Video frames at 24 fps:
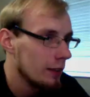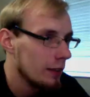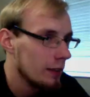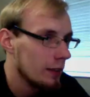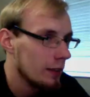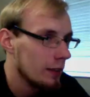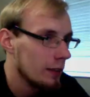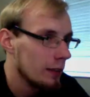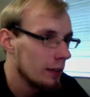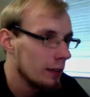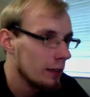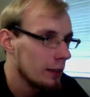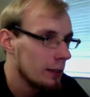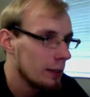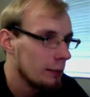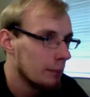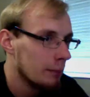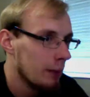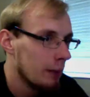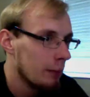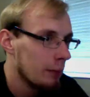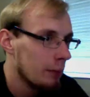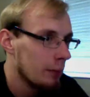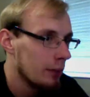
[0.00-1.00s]
I'm
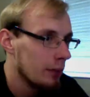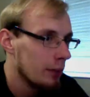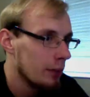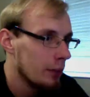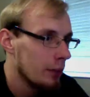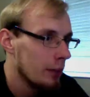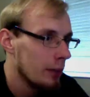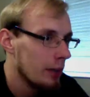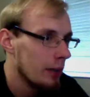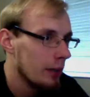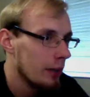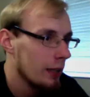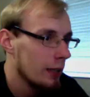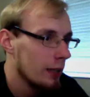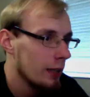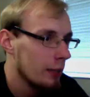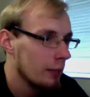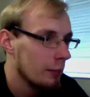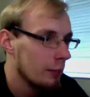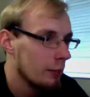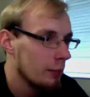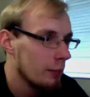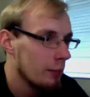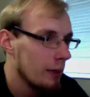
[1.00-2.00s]
going to go ahead and I'm
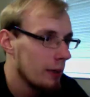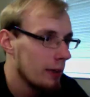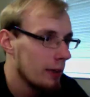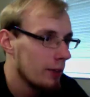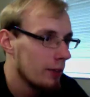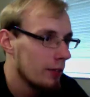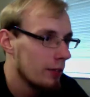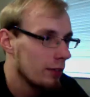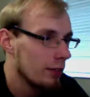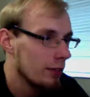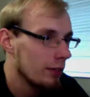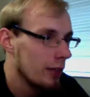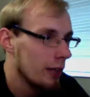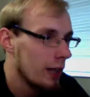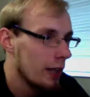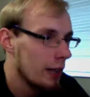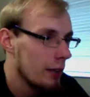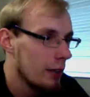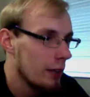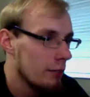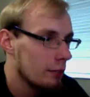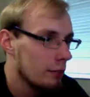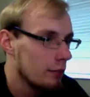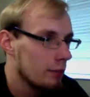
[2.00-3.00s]
going to make this
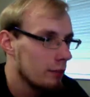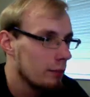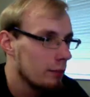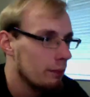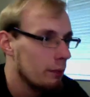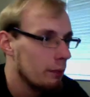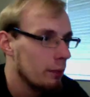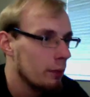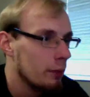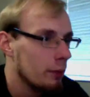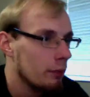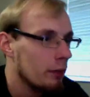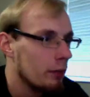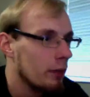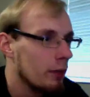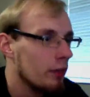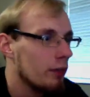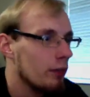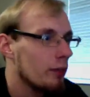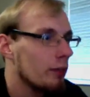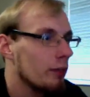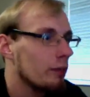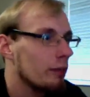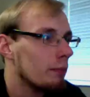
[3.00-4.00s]
live. Well,
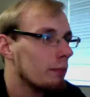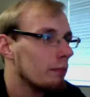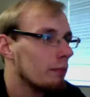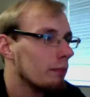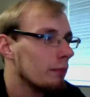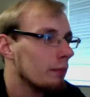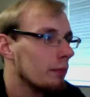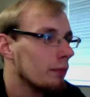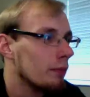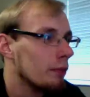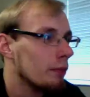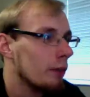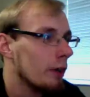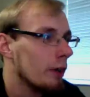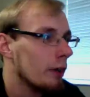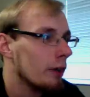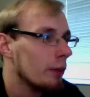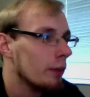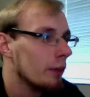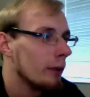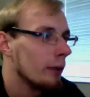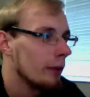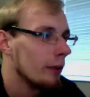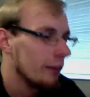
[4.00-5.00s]
first, before I do
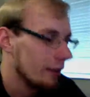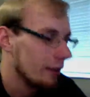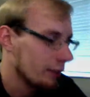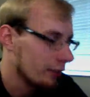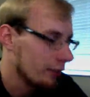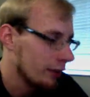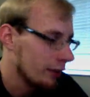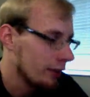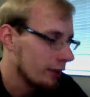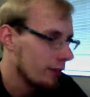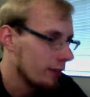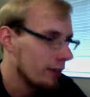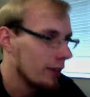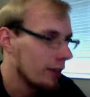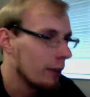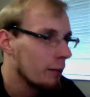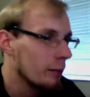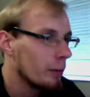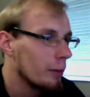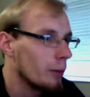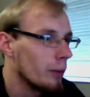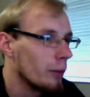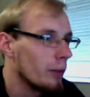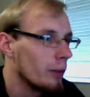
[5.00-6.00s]
anything crazy, I'm
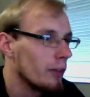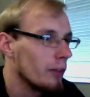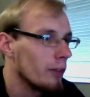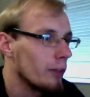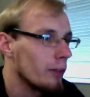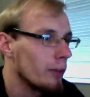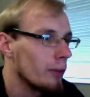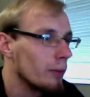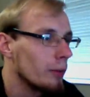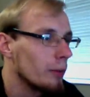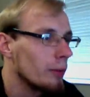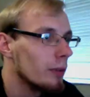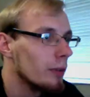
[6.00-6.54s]
going to